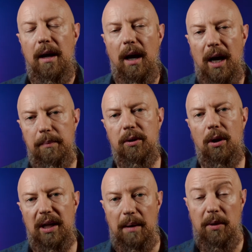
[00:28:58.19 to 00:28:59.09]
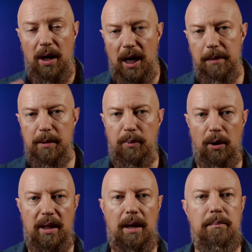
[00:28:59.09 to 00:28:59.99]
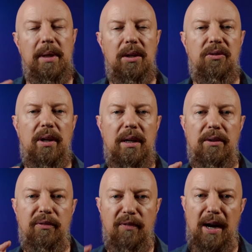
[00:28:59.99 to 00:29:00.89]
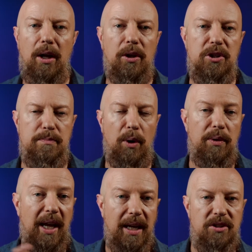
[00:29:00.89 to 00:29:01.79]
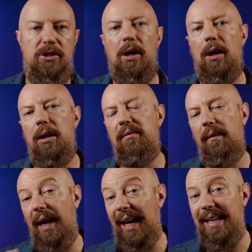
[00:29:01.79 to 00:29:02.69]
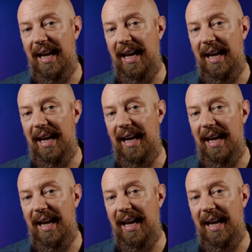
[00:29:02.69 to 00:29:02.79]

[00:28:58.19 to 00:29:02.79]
Hybrid log gamma, the hybrid part of that means that the file is both HDR and